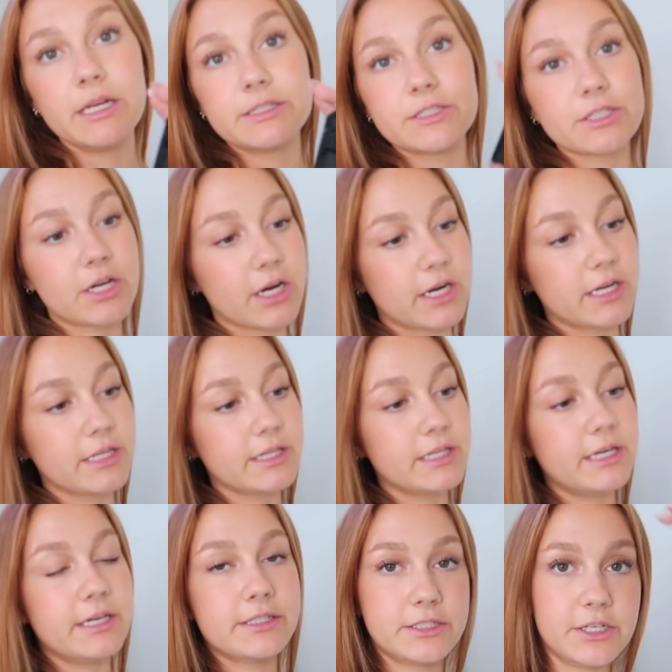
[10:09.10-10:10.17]
It's
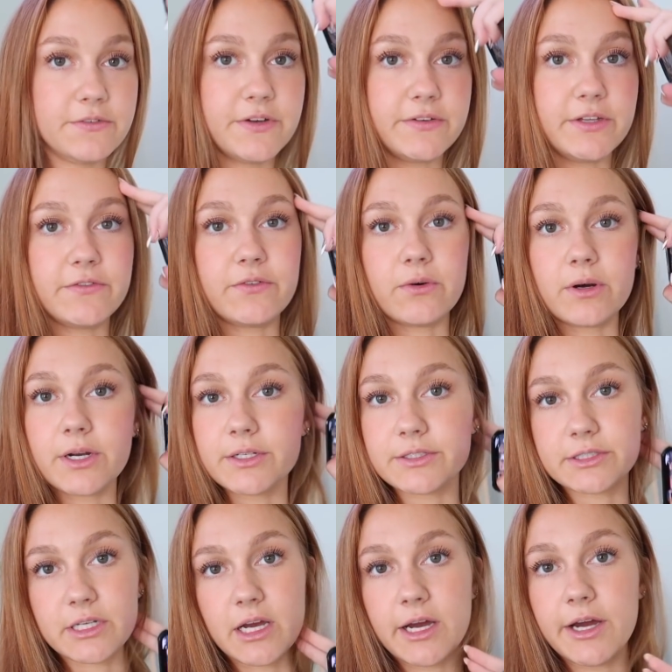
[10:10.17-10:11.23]
currently 2:54,
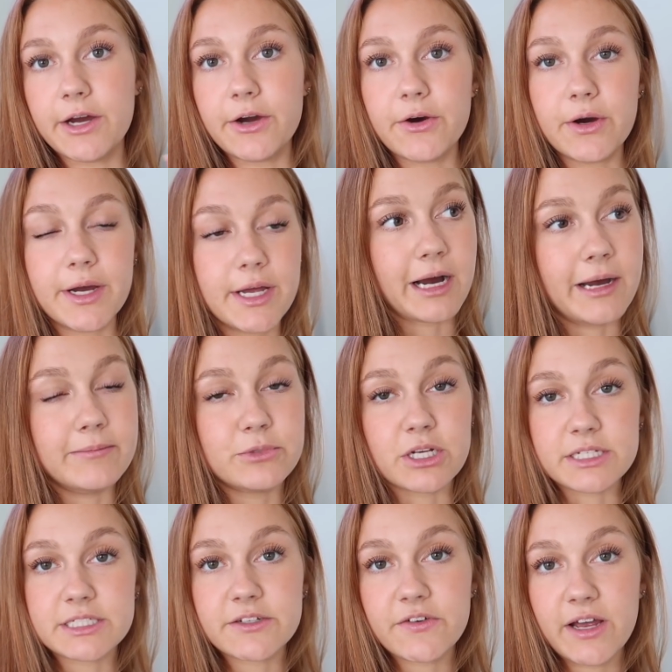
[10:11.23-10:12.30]
so I'm
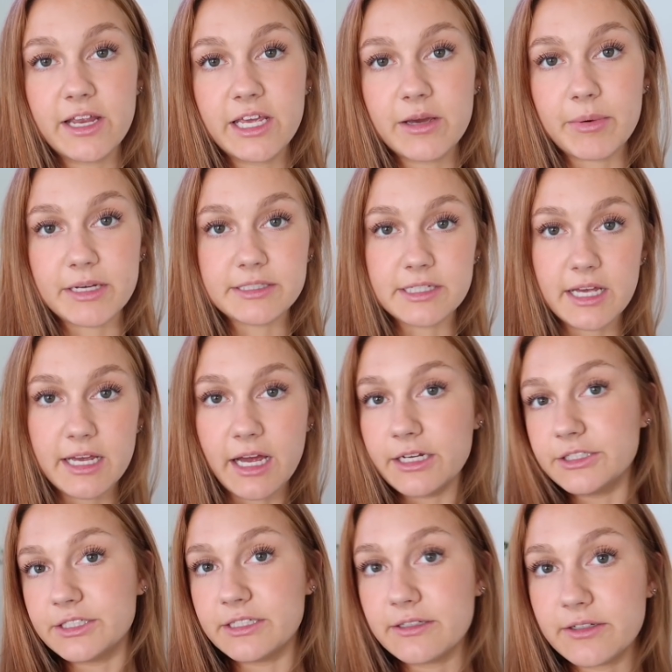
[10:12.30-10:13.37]
justifying it by saying I
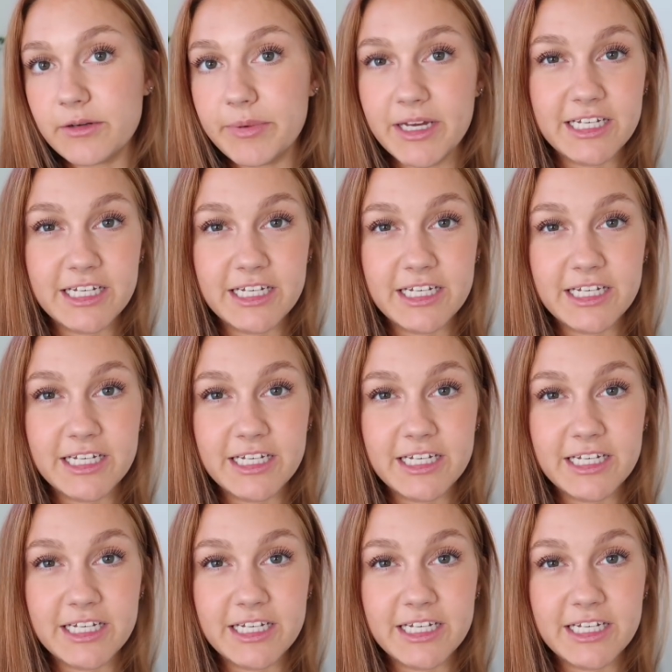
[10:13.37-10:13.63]
just need a little